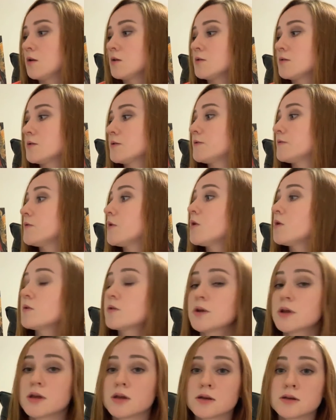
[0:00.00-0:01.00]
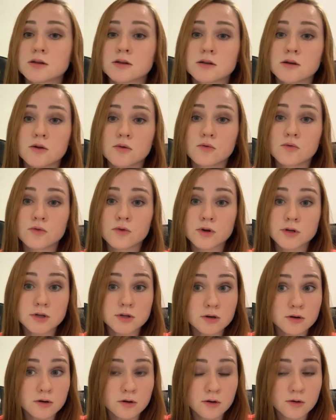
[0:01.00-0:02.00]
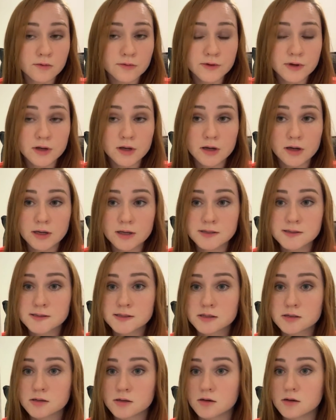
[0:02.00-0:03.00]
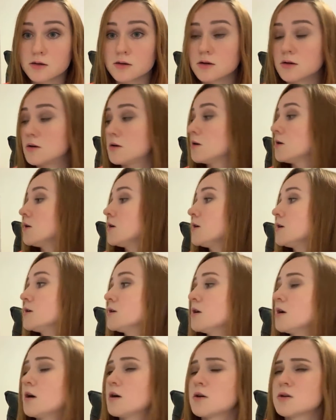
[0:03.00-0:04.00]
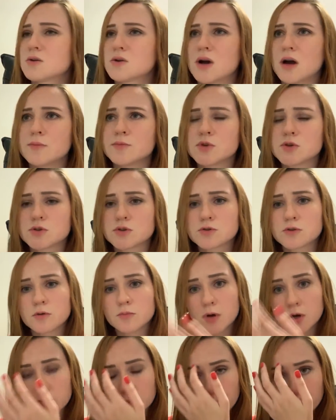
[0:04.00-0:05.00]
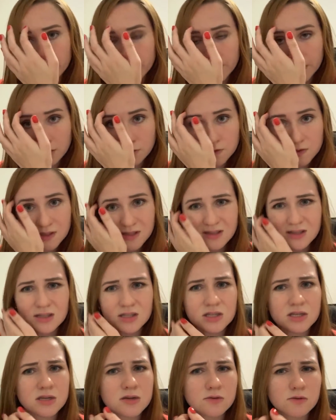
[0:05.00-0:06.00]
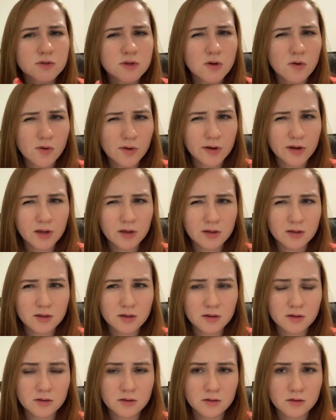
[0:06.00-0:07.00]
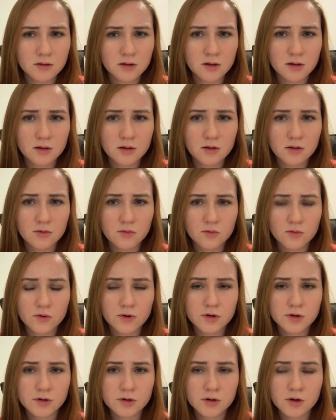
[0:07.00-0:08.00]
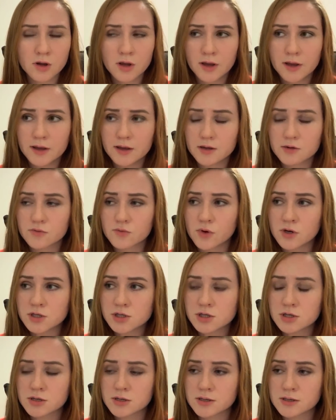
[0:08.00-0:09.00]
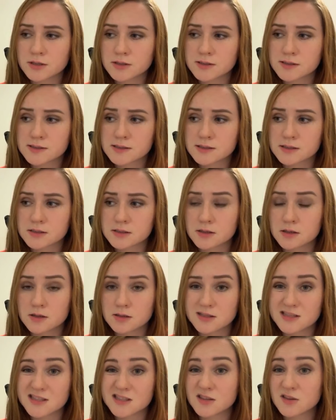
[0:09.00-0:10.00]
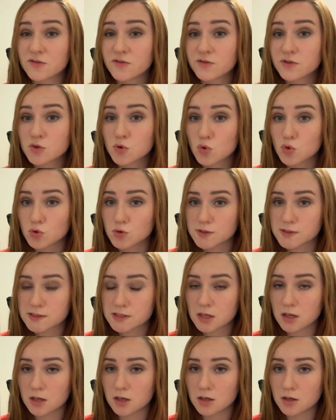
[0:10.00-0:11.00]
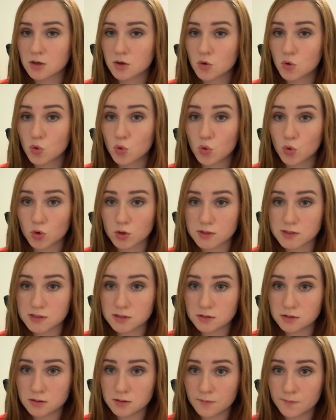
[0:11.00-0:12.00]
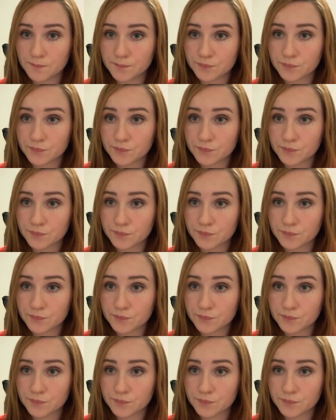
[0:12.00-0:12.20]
Livonian Order of Knights, I'm not sure about pronouncing it, Teutonian Order. In Russian, it's Teutonsky Orden.